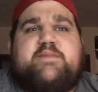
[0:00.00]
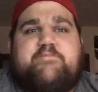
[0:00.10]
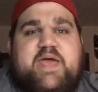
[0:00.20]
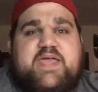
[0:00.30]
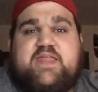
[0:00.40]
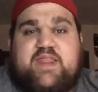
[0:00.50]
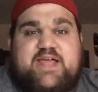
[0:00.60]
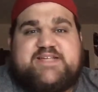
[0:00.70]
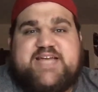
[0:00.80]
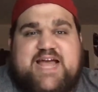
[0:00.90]
and Becky
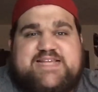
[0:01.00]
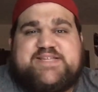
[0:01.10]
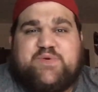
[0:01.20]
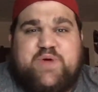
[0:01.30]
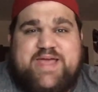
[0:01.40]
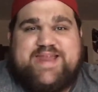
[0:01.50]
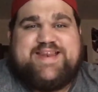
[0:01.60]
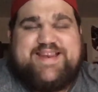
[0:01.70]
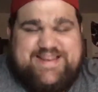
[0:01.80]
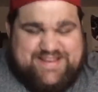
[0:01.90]
Lynch has to win.